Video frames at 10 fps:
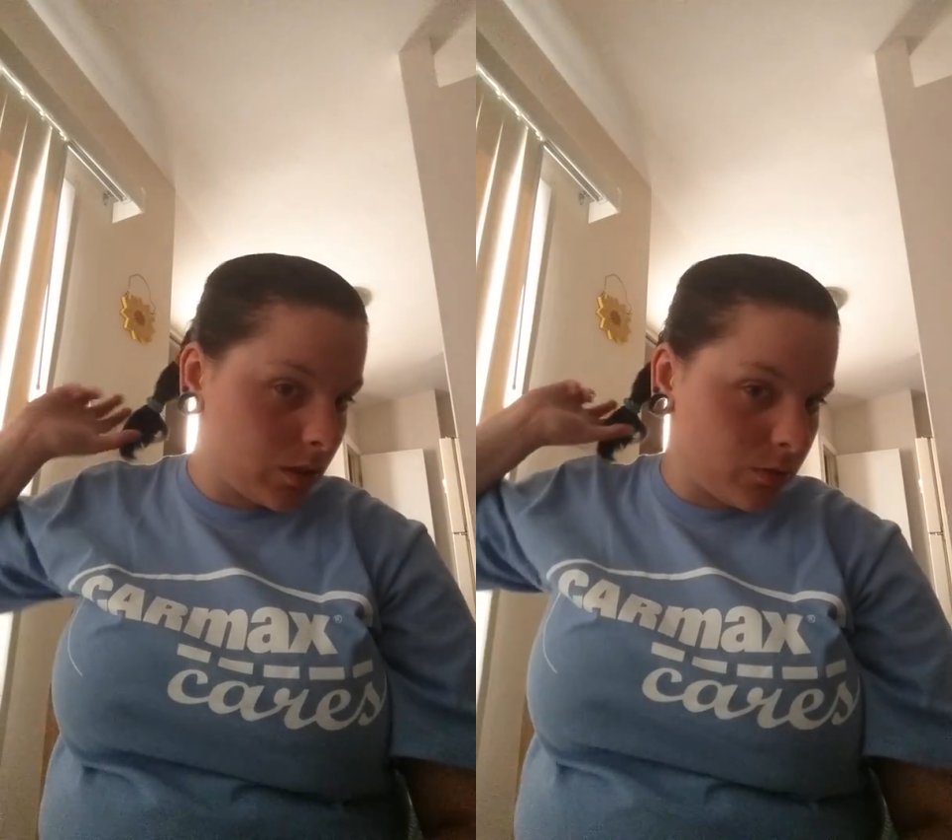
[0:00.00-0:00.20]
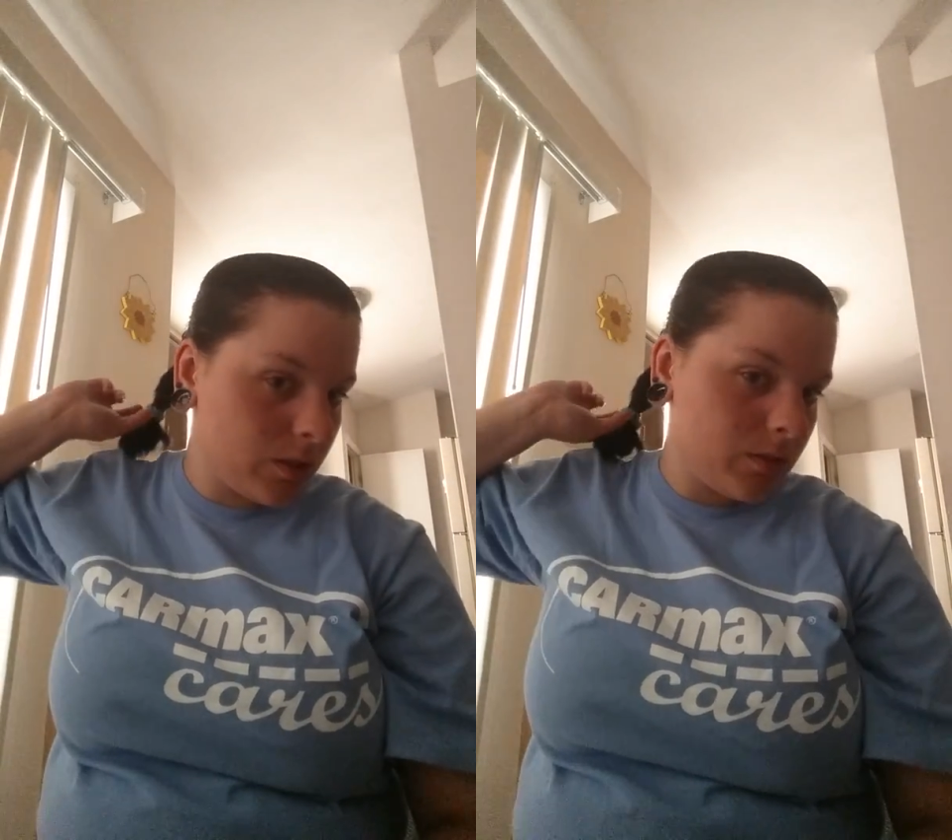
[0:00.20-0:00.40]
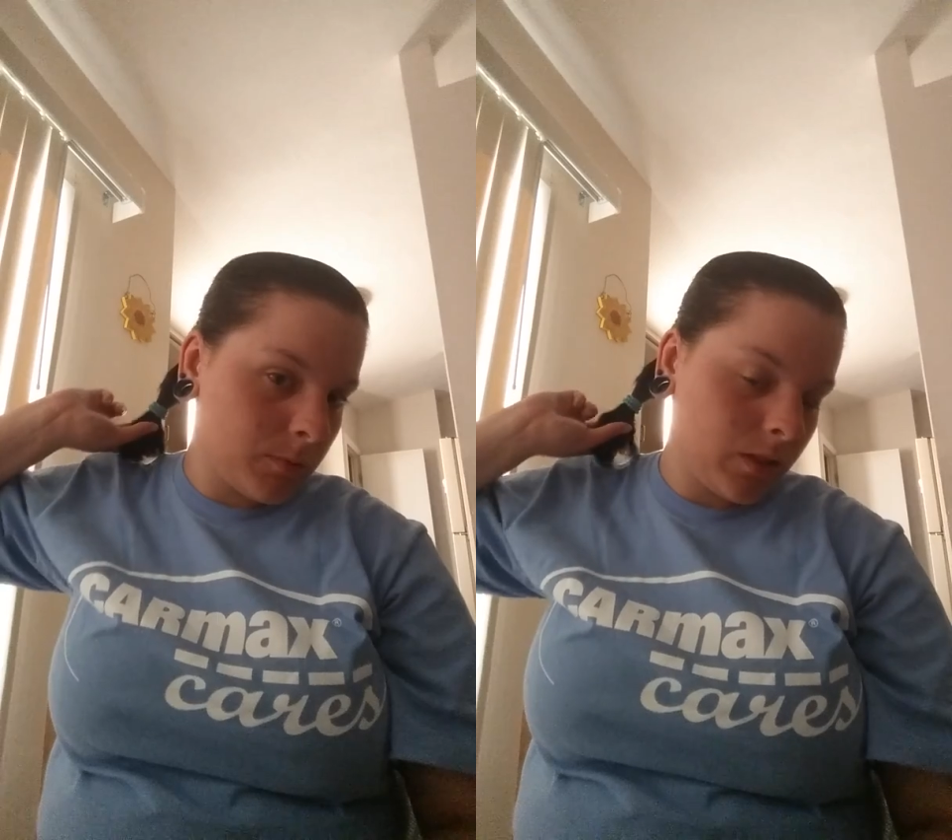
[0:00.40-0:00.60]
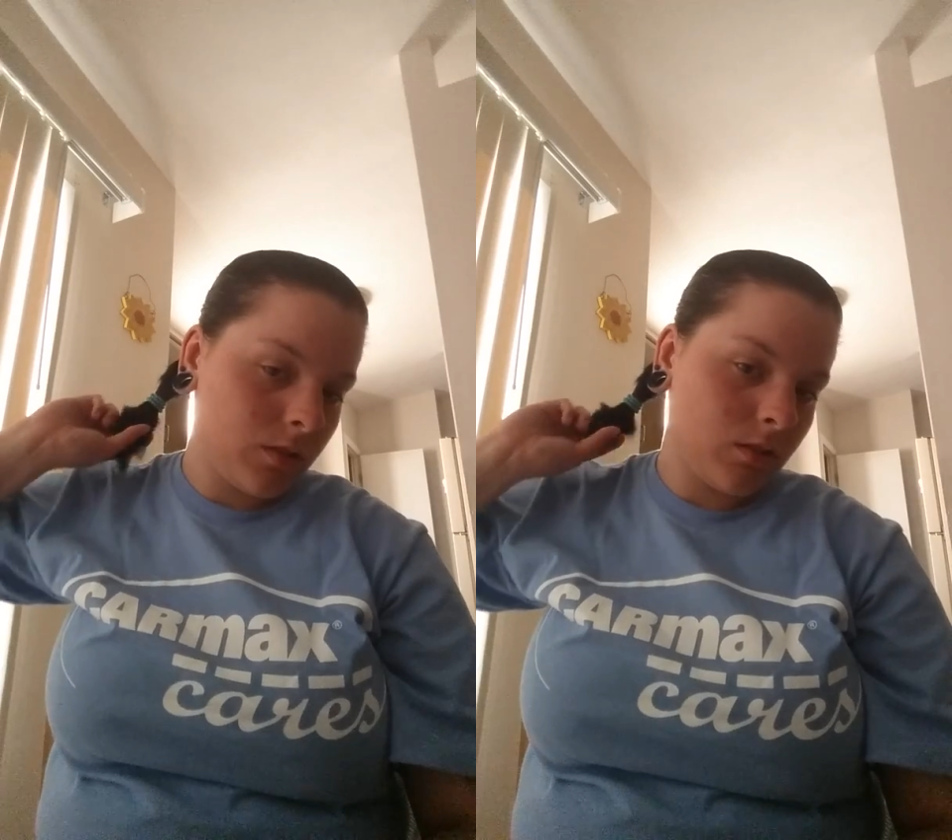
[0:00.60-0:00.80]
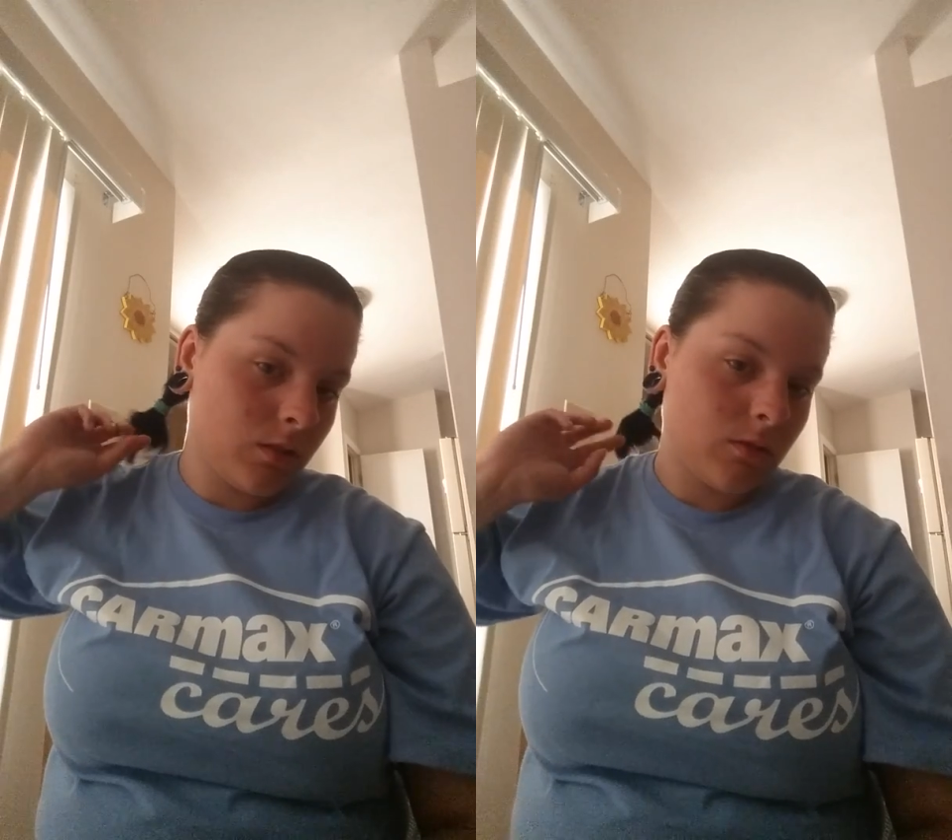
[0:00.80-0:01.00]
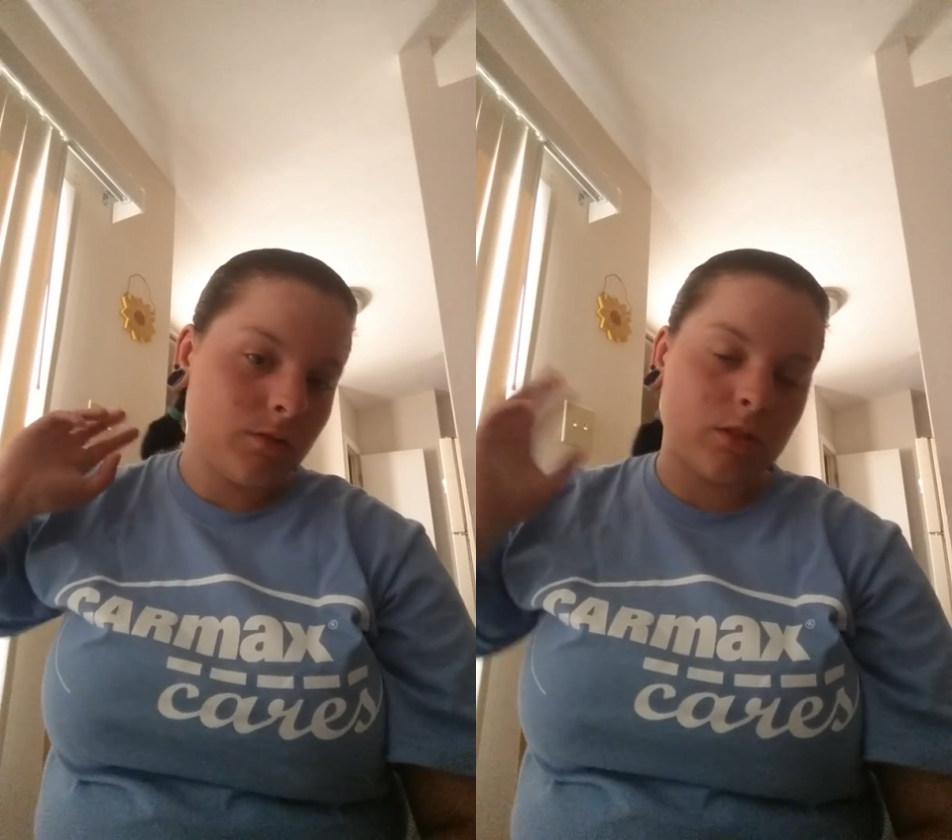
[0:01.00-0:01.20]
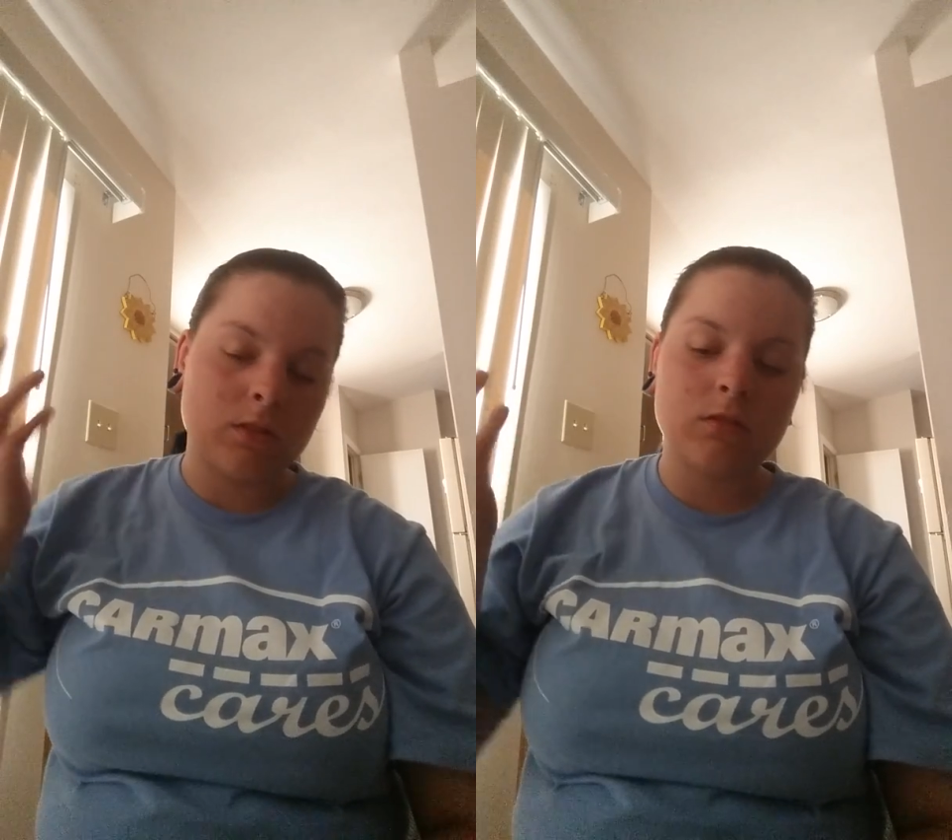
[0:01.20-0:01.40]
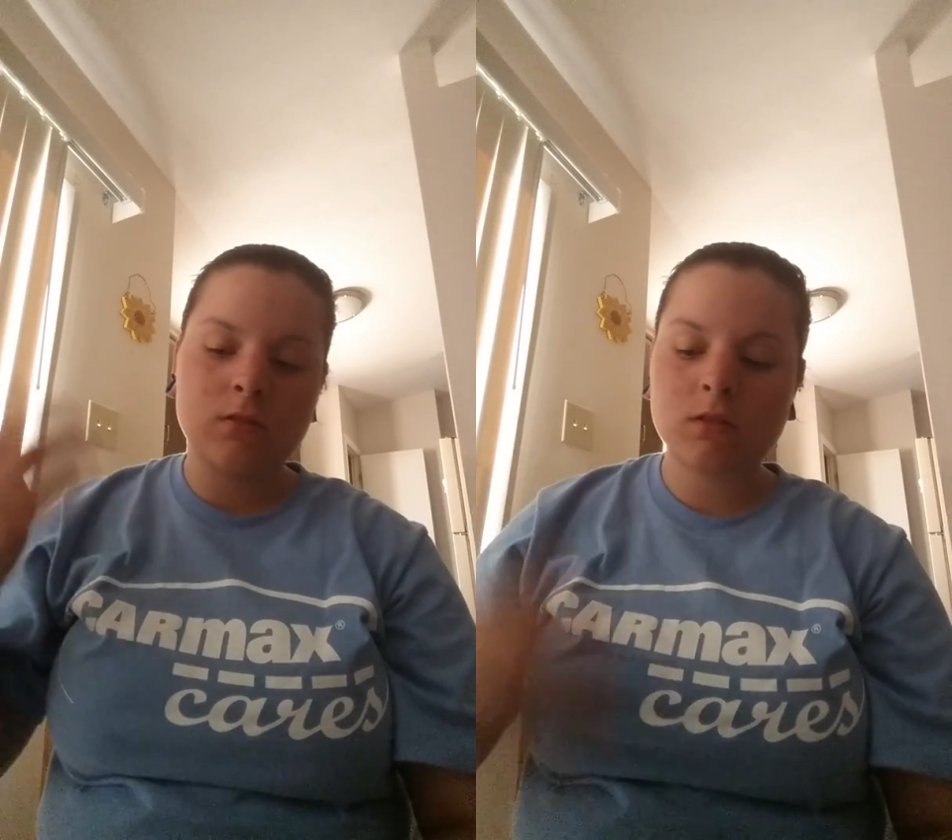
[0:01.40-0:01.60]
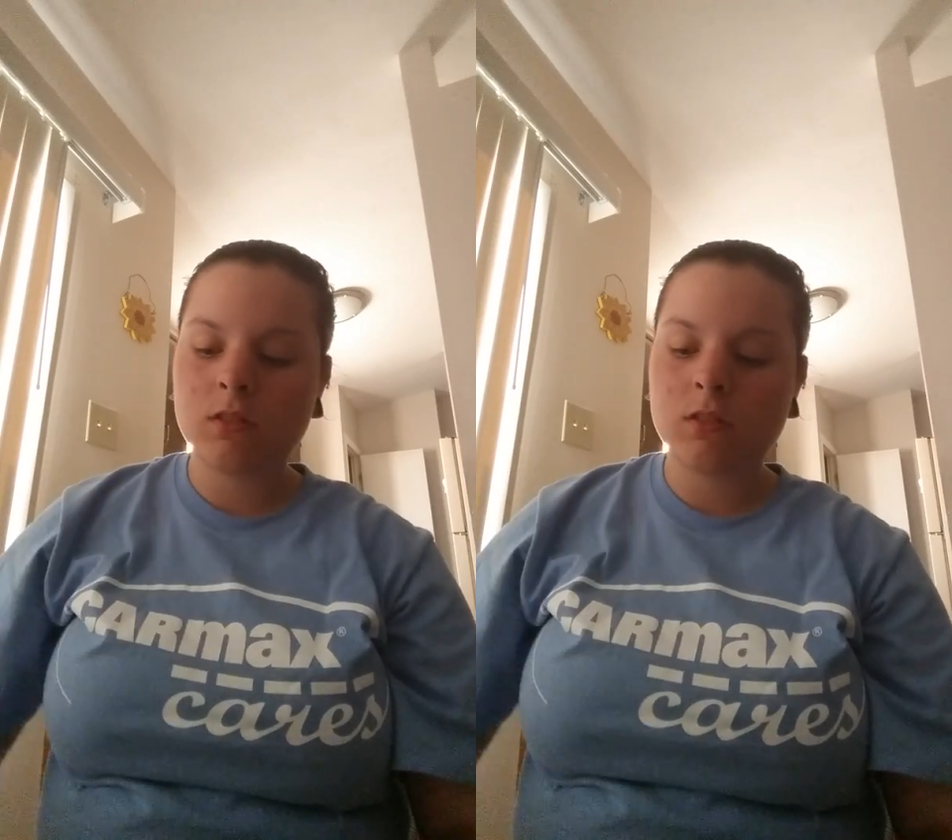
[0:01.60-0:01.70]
do this method over